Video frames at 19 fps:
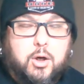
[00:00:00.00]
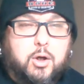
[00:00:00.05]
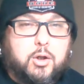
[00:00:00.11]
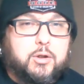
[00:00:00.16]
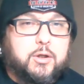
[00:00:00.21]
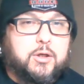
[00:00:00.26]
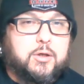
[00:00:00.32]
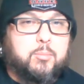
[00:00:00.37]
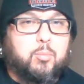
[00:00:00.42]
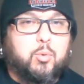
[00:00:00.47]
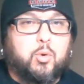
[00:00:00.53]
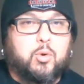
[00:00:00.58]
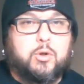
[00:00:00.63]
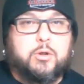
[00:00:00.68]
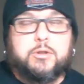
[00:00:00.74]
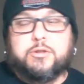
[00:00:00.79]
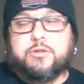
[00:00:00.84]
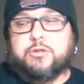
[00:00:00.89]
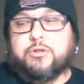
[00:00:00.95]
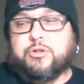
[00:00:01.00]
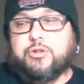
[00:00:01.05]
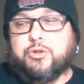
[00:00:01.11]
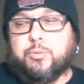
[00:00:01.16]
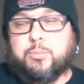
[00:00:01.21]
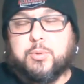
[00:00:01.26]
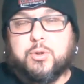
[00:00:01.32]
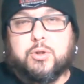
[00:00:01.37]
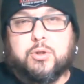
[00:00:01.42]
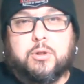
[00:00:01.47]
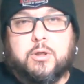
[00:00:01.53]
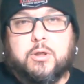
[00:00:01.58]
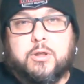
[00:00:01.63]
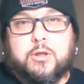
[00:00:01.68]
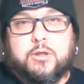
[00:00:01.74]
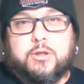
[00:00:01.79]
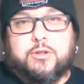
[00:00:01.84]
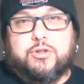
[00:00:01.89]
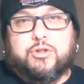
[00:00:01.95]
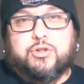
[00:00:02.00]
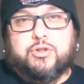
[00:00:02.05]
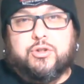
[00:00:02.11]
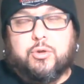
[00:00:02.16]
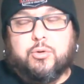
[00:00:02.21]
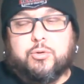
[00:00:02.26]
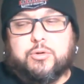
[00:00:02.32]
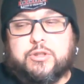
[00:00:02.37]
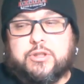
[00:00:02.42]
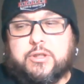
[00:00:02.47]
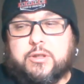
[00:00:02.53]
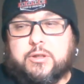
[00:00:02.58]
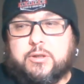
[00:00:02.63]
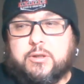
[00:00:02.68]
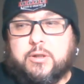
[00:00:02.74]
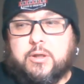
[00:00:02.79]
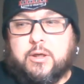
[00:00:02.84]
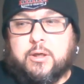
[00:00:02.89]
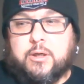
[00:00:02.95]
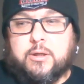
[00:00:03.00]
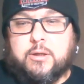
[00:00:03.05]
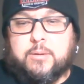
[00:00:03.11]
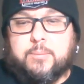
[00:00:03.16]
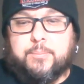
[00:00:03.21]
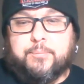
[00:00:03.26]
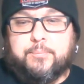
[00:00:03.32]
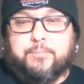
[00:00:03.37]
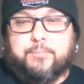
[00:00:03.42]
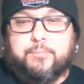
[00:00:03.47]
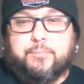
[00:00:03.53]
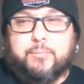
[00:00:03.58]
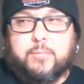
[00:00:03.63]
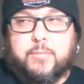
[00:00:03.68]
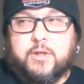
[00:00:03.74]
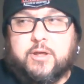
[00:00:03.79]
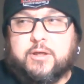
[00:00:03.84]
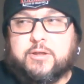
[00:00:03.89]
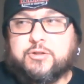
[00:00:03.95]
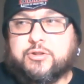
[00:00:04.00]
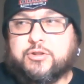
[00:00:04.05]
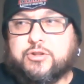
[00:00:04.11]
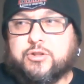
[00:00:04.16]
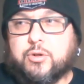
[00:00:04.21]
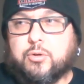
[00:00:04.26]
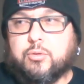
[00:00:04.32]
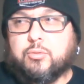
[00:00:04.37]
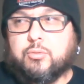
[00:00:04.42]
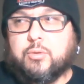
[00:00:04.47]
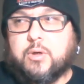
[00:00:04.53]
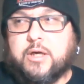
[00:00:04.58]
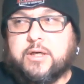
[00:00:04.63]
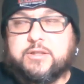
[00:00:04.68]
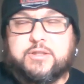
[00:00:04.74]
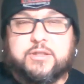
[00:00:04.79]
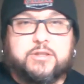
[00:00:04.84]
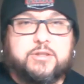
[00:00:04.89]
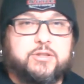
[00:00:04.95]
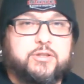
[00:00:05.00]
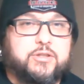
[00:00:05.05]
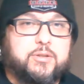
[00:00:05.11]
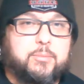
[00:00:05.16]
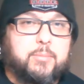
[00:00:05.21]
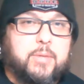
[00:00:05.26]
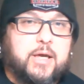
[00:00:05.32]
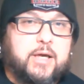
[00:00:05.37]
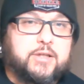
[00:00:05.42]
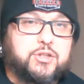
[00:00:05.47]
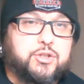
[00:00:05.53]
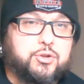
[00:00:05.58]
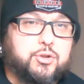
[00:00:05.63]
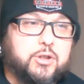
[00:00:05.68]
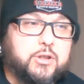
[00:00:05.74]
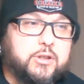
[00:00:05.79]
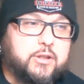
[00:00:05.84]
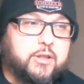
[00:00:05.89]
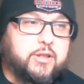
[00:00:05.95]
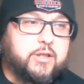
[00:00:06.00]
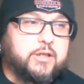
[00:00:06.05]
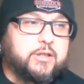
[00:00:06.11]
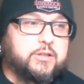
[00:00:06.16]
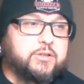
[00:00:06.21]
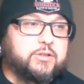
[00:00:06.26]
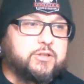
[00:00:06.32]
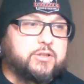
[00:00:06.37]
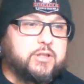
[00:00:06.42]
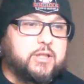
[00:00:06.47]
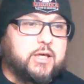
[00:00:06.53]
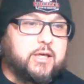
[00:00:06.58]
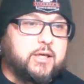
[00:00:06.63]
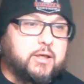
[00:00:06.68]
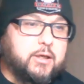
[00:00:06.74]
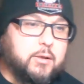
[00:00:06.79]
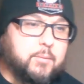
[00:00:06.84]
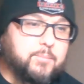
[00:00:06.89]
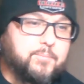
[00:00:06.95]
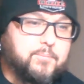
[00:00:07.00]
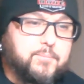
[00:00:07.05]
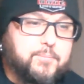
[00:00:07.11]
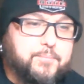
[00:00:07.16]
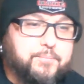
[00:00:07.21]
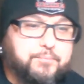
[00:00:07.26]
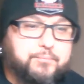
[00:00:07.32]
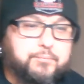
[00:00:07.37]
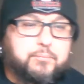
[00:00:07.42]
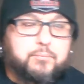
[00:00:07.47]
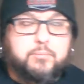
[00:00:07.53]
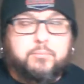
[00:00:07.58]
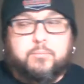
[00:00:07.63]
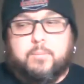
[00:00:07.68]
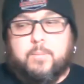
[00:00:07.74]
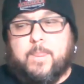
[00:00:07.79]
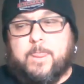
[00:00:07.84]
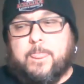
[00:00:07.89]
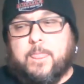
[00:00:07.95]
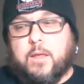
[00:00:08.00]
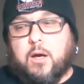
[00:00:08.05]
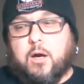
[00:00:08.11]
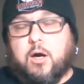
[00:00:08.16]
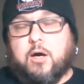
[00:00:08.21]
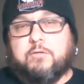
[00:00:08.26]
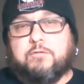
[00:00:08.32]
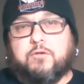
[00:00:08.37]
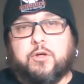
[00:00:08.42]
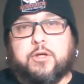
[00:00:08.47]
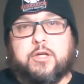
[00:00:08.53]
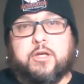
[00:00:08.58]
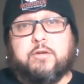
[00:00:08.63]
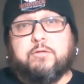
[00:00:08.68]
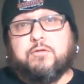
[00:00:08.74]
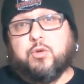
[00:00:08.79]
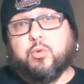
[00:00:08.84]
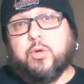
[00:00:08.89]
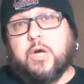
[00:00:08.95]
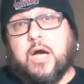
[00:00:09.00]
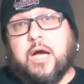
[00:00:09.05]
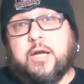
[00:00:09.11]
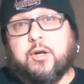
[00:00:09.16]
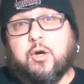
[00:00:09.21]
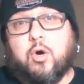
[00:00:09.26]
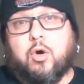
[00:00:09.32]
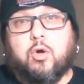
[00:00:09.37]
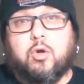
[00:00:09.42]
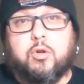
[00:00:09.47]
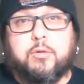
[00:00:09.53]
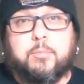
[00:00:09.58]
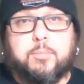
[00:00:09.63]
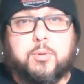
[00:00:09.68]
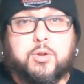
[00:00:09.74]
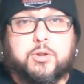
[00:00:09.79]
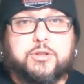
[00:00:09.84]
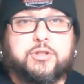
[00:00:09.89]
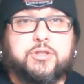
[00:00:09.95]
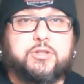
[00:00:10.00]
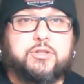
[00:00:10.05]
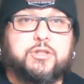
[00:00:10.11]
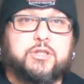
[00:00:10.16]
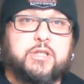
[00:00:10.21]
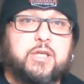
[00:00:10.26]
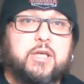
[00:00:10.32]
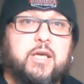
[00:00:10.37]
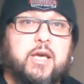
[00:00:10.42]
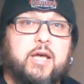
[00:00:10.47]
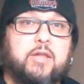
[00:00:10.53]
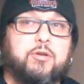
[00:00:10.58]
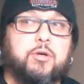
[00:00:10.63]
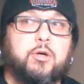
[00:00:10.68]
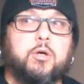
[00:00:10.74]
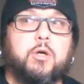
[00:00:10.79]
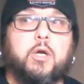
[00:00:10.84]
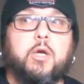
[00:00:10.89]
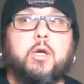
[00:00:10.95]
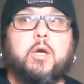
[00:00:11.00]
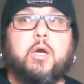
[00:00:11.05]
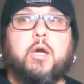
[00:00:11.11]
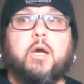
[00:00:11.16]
all on board and super stoked. And so I did some extra things like offering if you got all the books together,